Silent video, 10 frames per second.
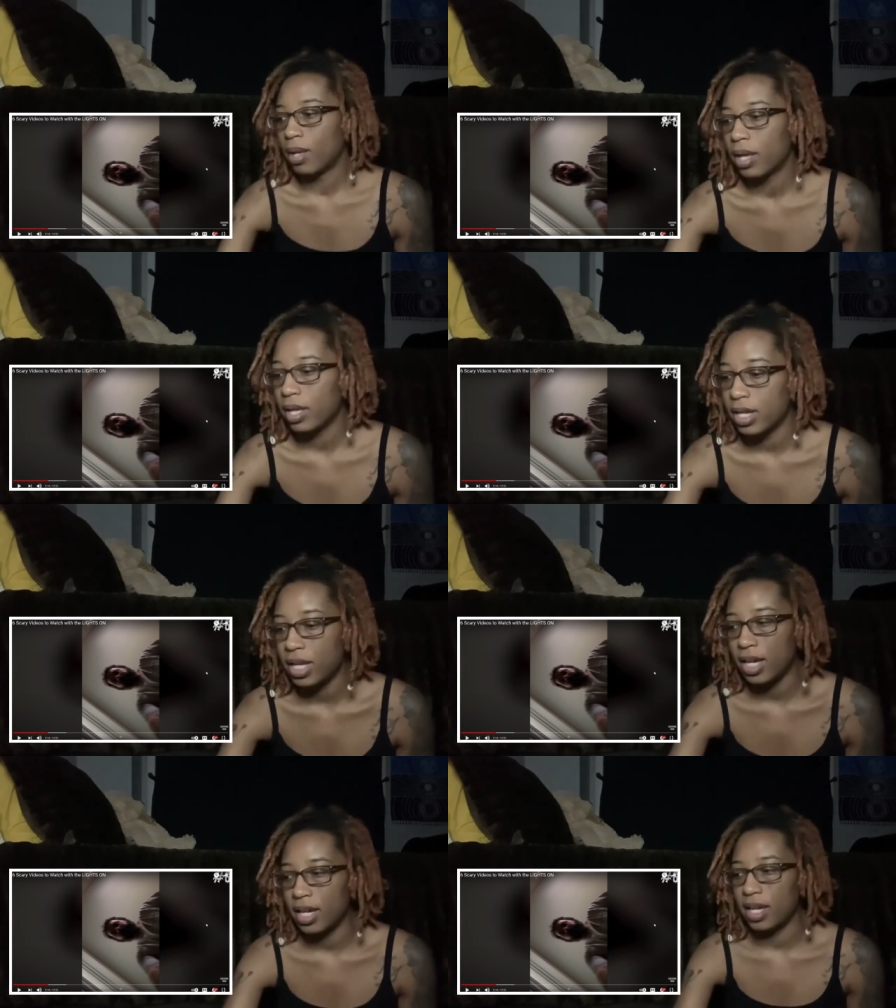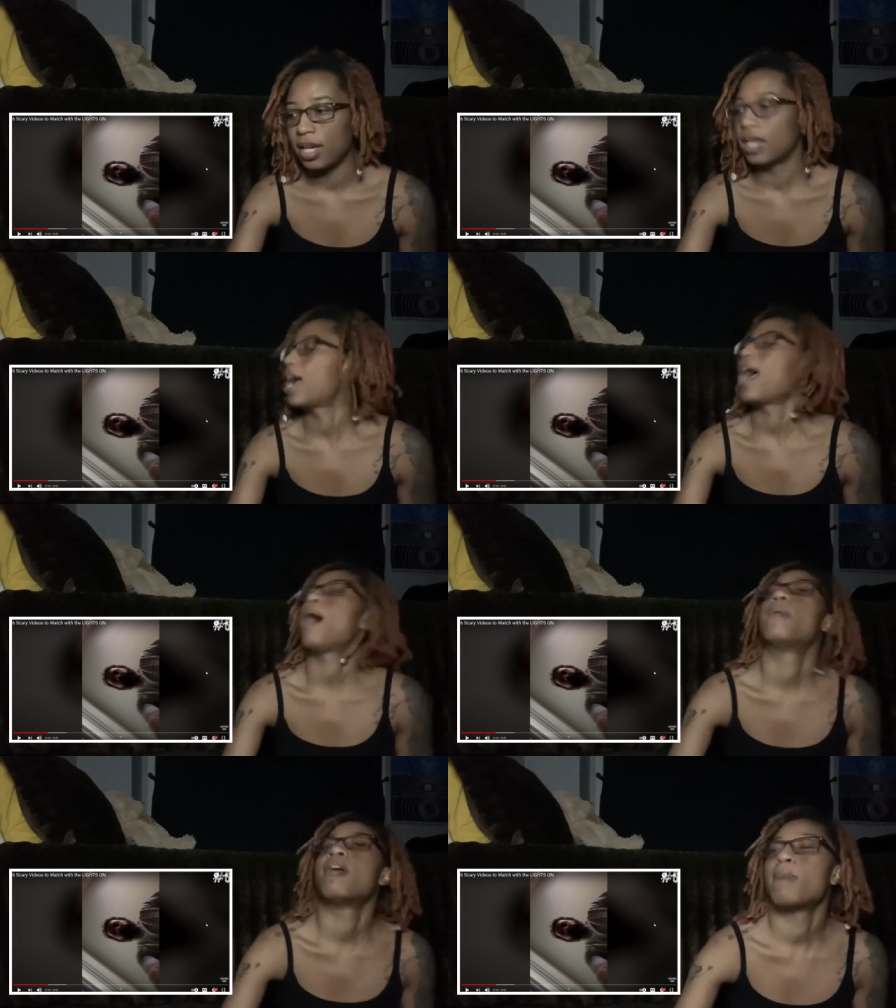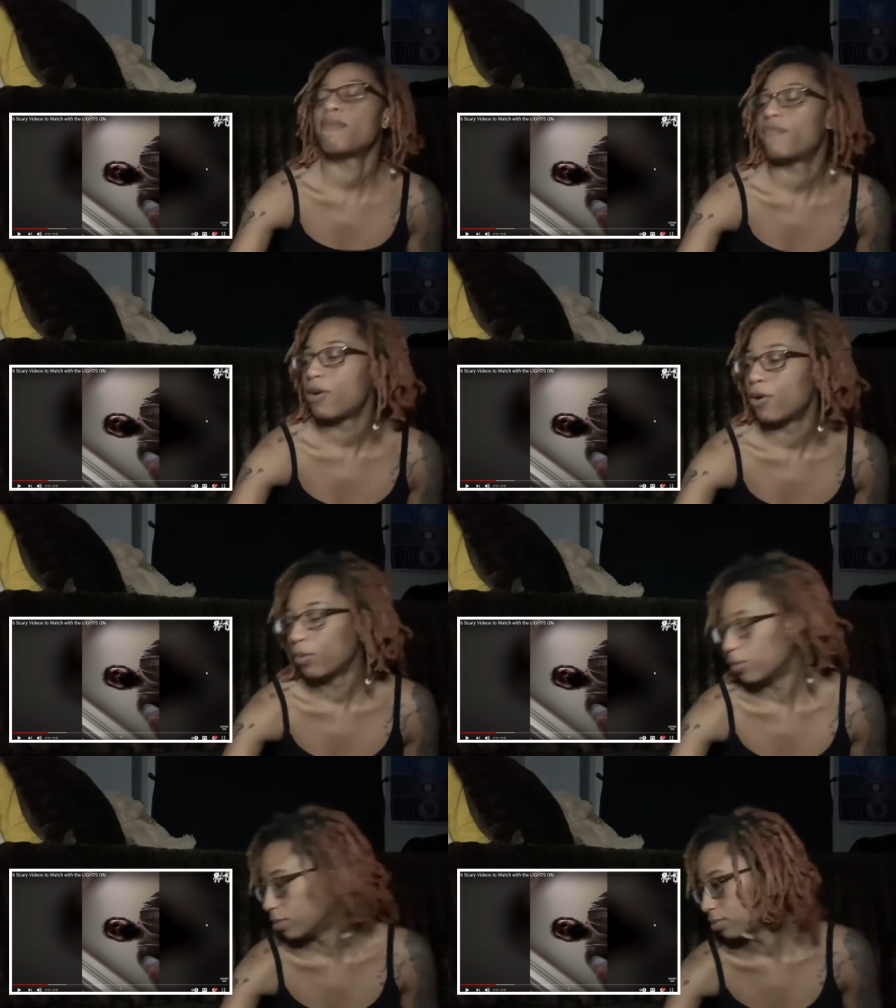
honey, I burned my phone.